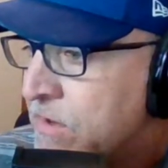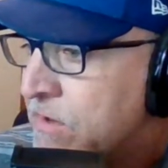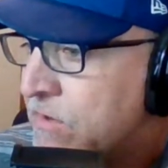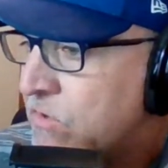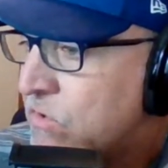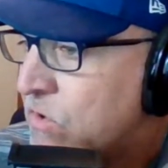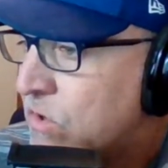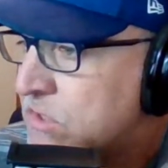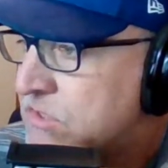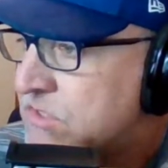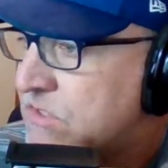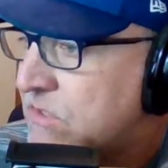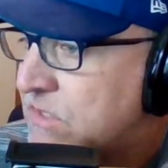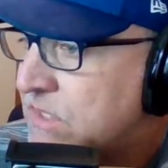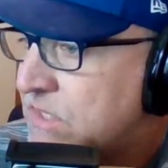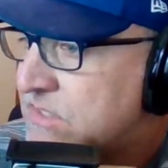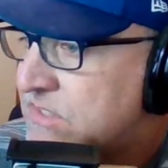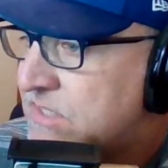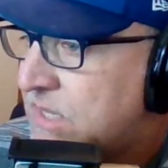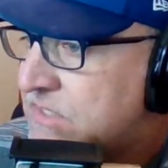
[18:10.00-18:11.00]
New York still
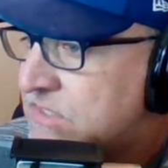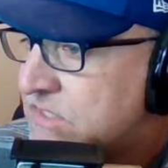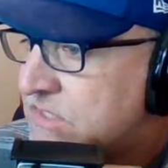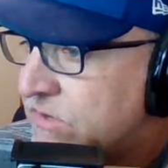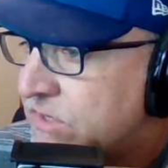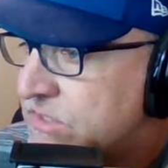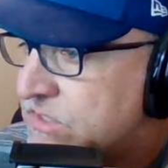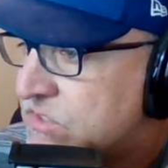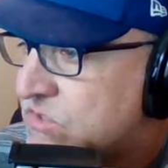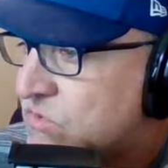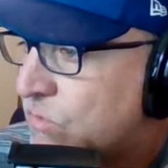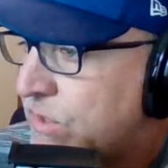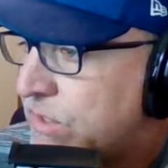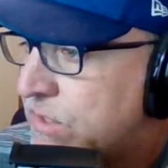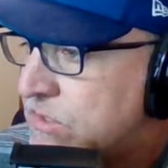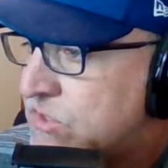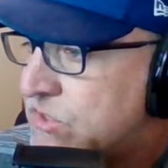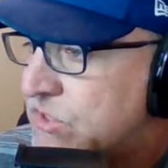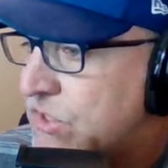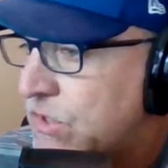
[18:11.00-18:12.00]
leads that series
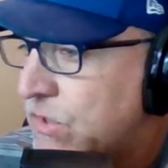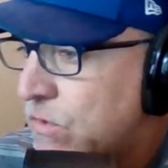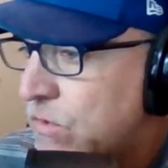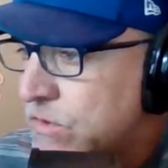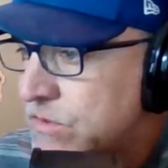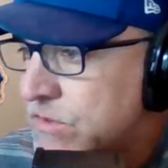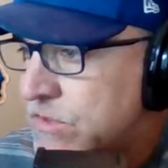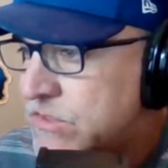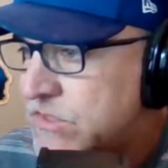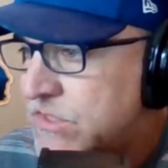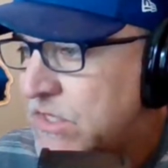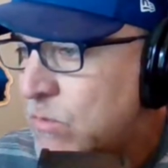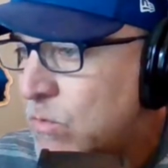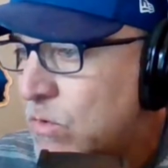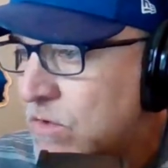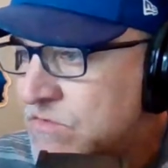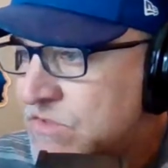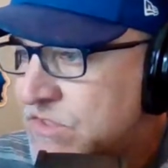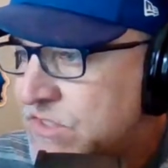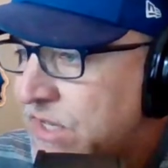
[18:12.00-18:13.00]
3-2, and the
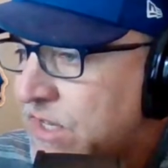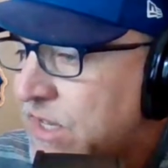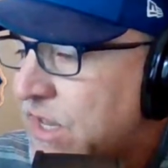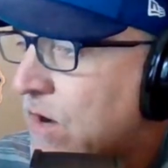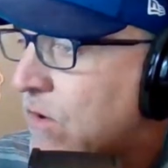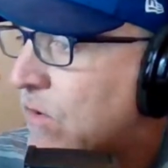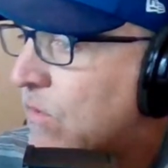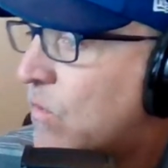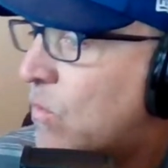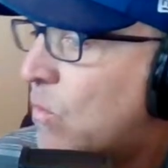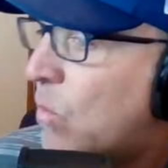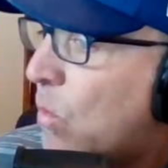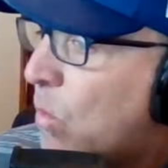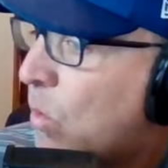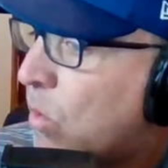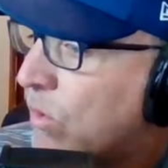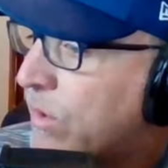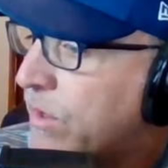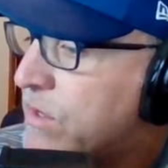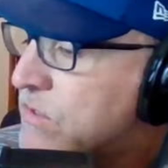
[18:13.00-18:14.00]
T-Wolves take care of the
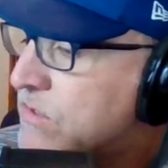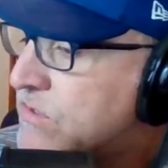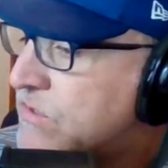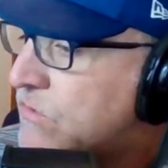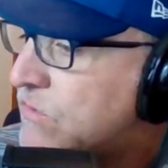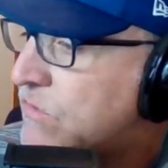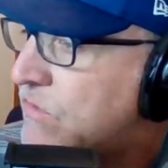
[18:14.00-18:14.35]
Warriors, so